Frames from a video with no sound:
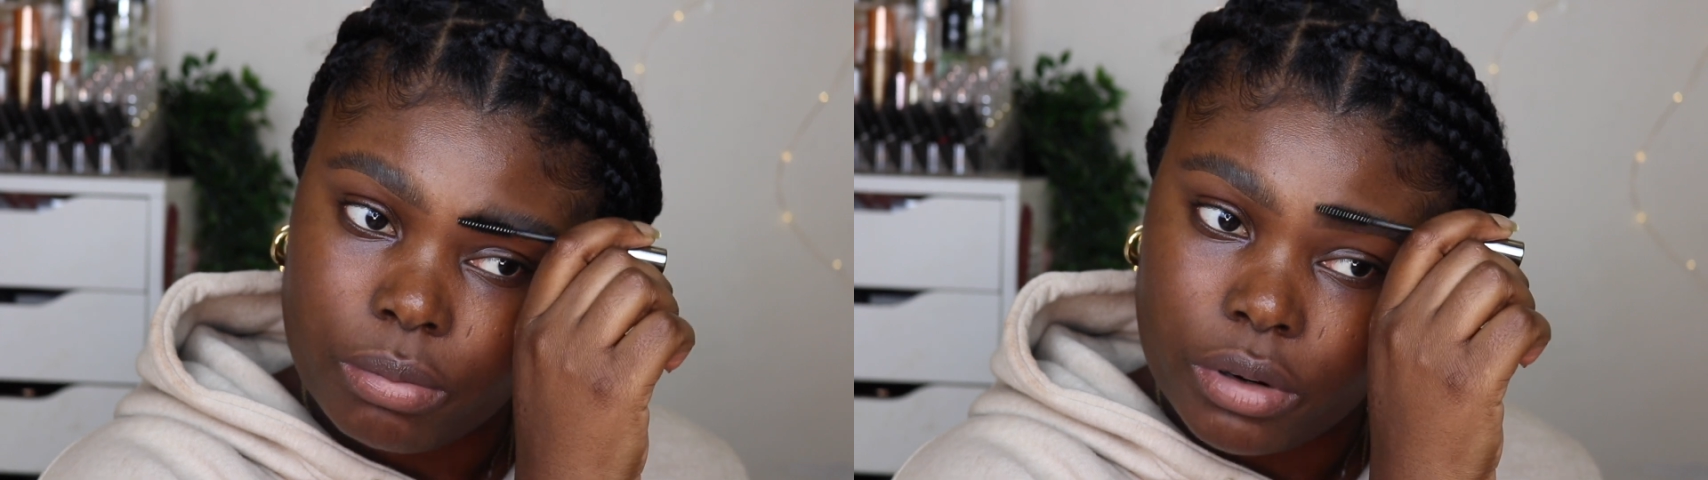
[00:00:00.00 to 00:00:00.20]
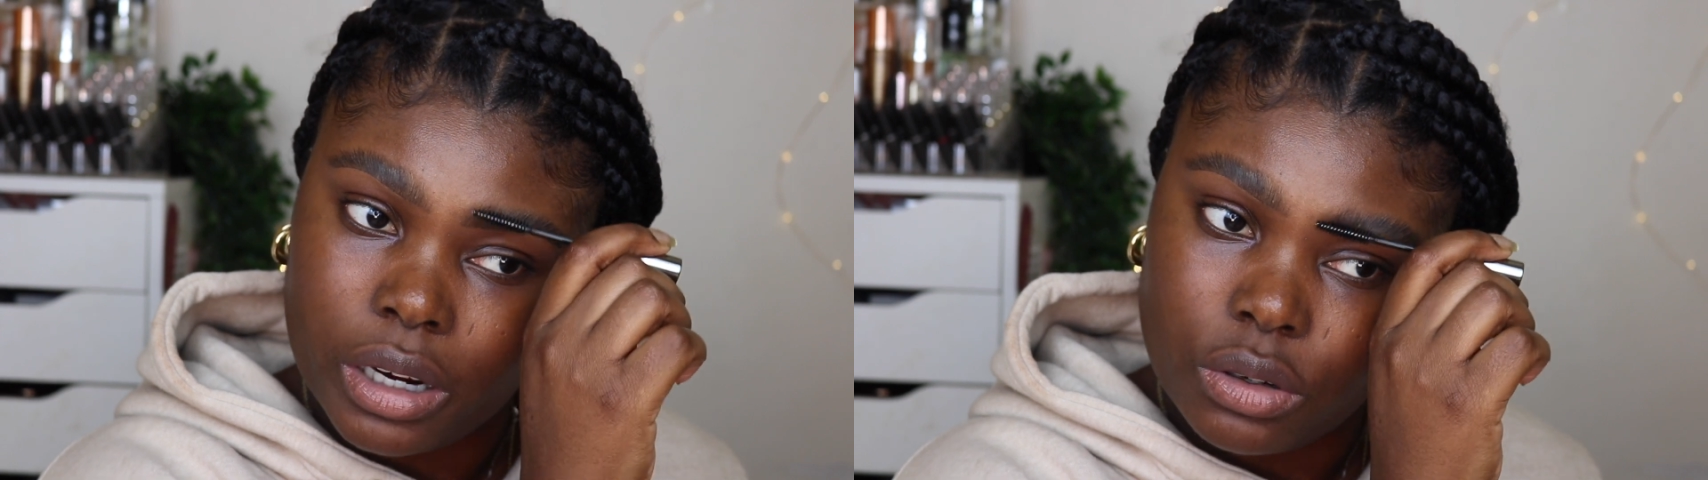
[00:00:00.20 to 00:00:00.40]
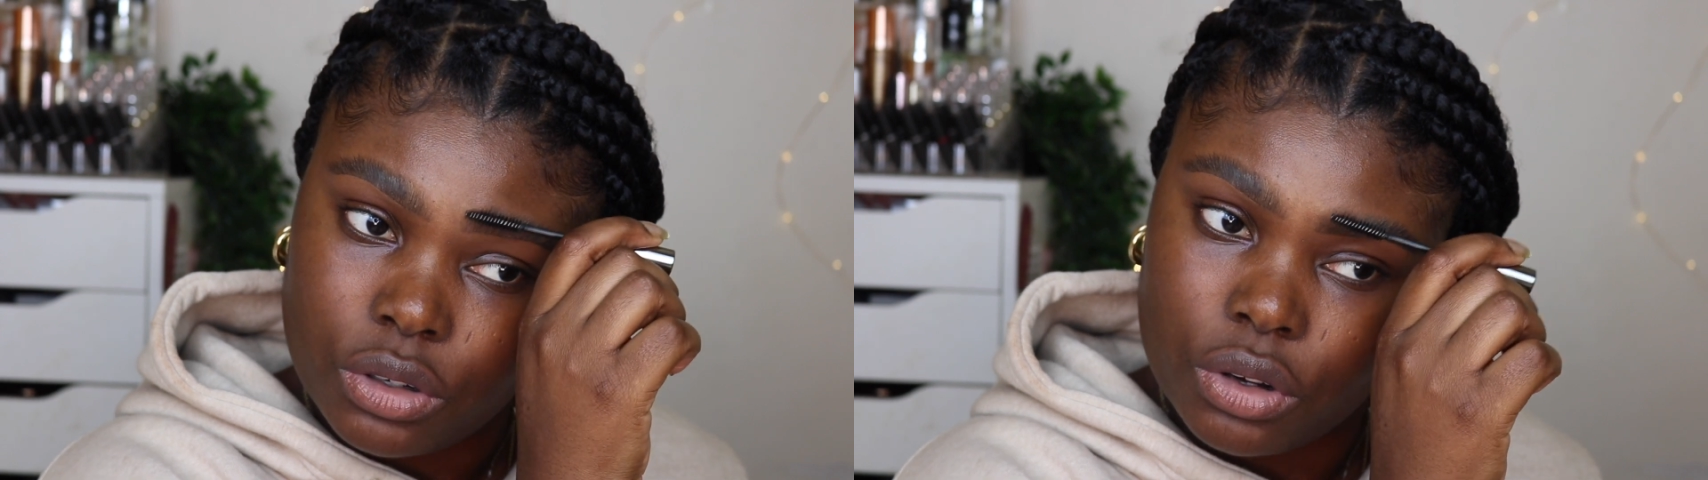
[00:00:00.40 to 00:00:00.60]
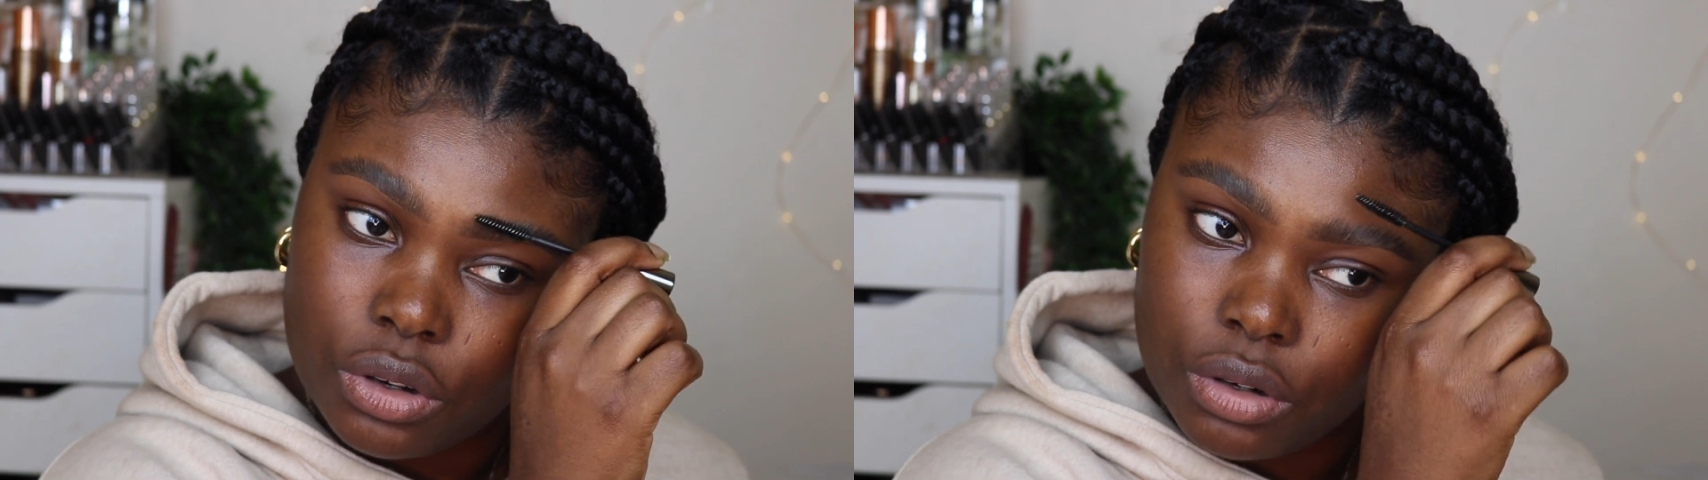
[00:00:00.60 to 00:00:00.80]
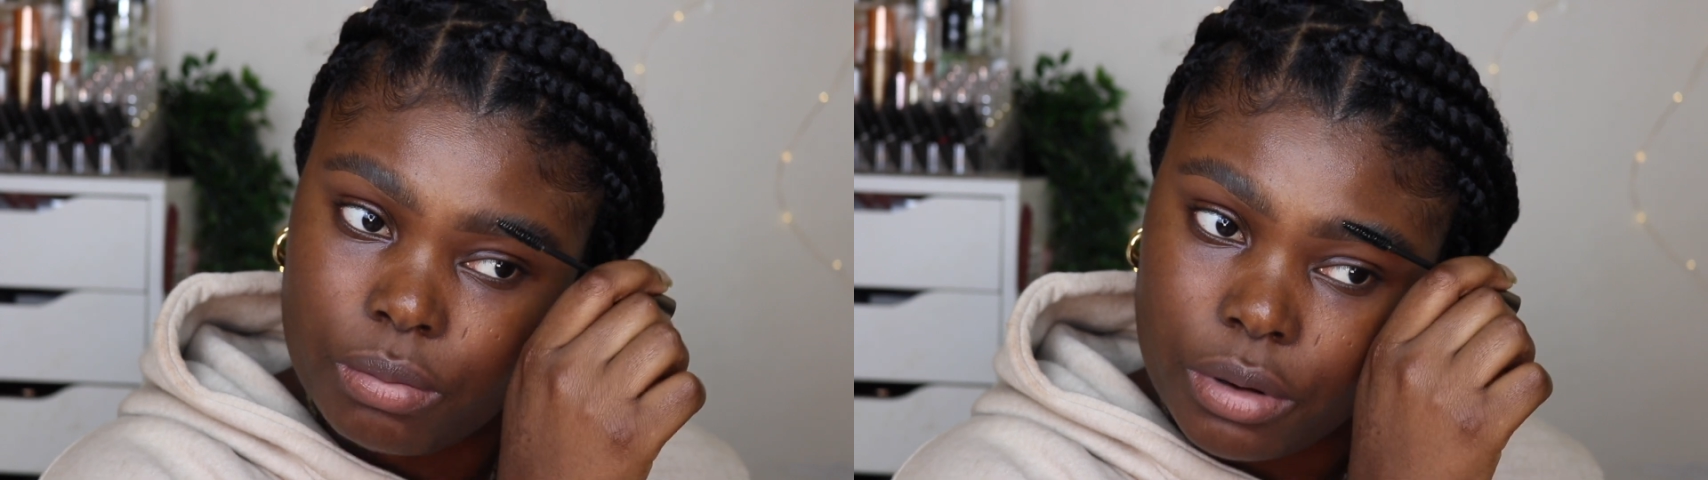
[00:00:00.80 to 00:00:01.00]
brows
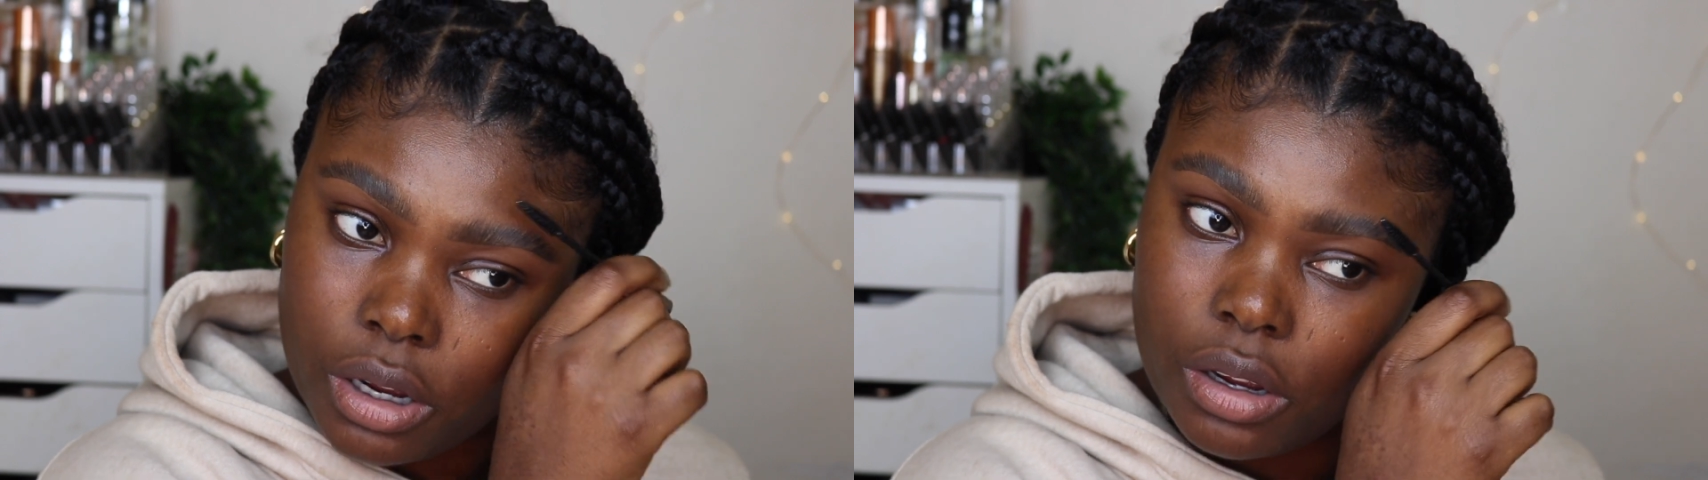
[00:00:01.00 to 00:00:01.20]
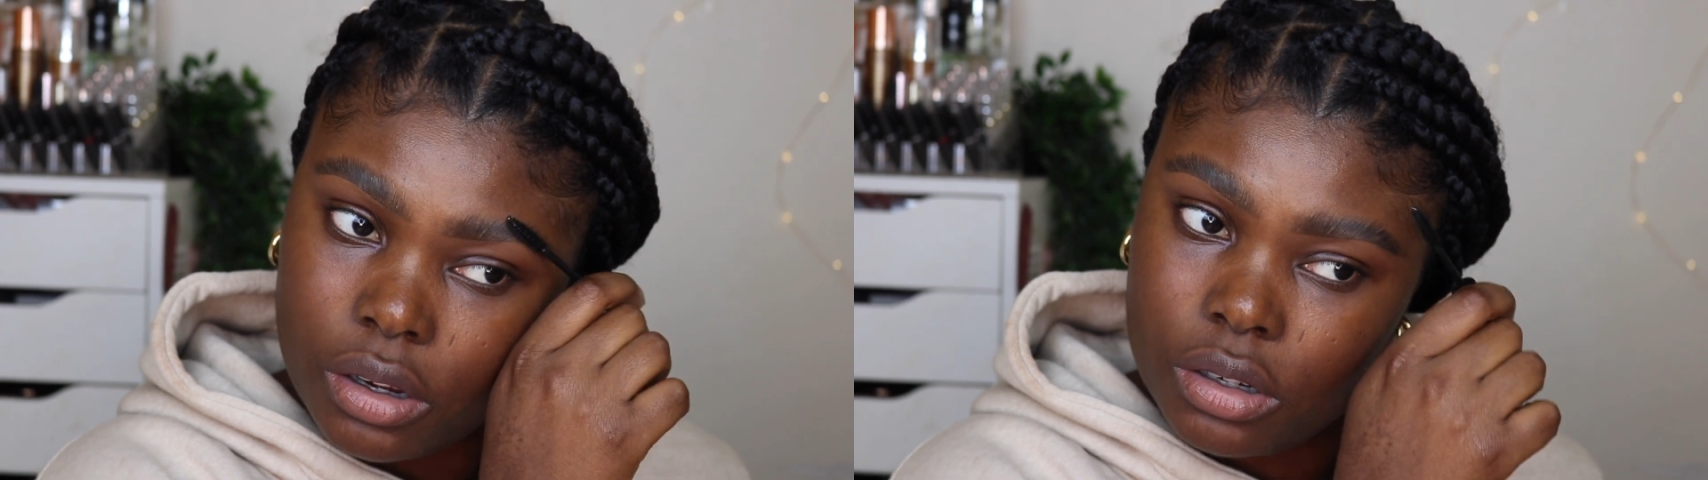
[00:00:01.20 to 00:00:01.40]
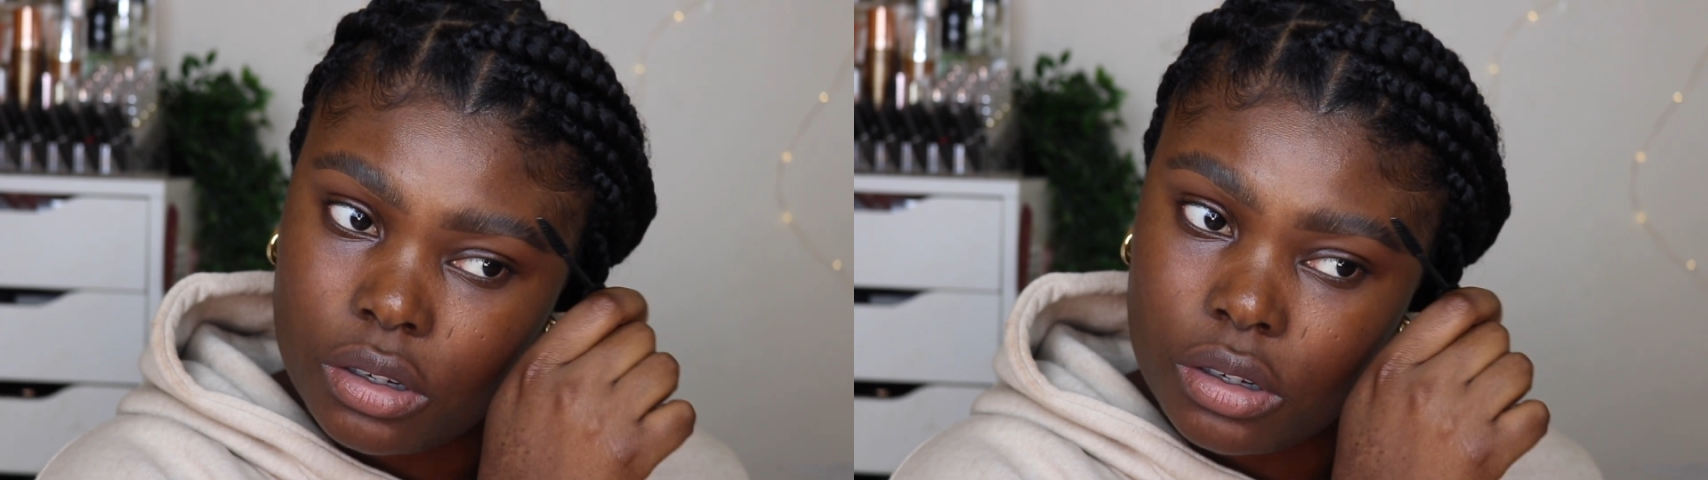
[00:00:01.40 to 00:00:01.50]
on, but I